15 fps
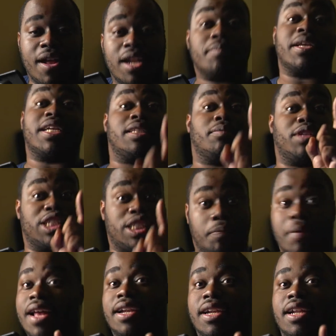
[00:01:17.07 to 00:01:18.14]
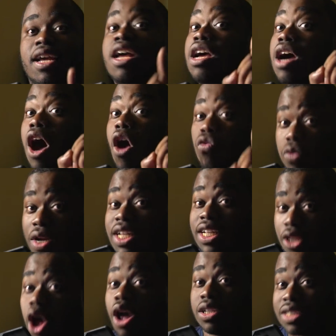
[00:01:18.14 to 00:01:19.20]
Because I'm going to spend a really
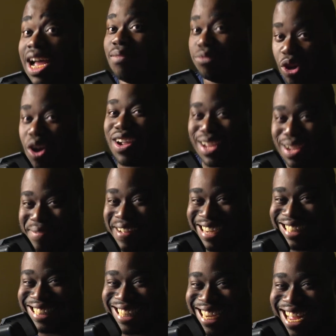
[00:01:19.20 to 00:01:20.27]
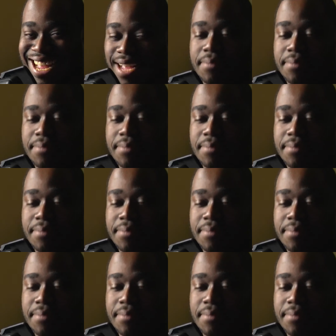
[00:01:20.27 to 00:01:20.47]
long time talking about it today.